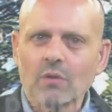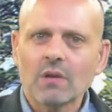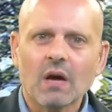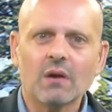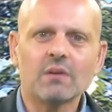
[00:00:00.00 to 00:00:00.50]

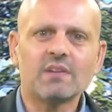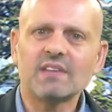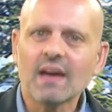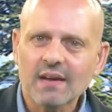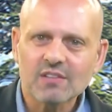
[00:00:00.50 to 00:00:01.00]
longer
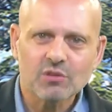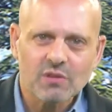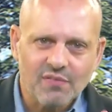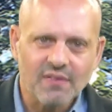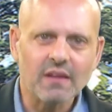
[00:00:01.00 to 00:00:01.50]
dares to
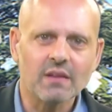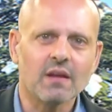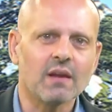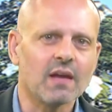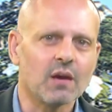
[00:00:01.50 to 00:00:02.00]
defend
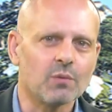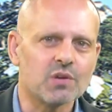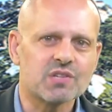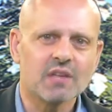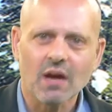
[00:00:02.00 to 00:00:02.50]
their
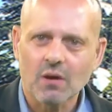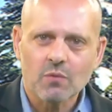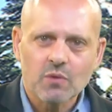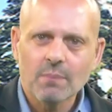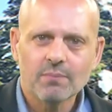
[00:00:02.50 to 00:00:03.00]
language, they are
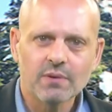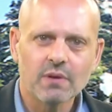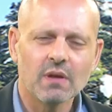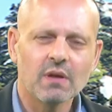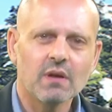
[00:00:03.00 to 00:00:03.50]
ripe
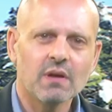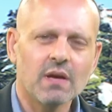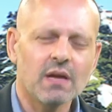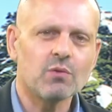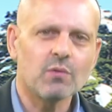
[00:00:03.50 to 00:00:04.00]

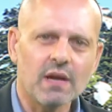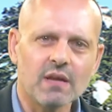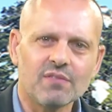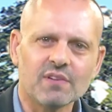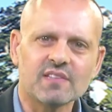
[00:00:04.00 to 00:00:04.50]
and
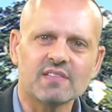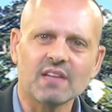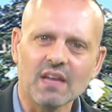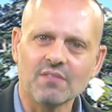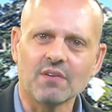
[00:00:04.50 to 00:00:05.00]
ready for
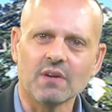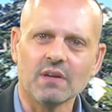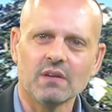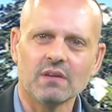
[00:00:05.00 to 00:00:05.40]
slavery.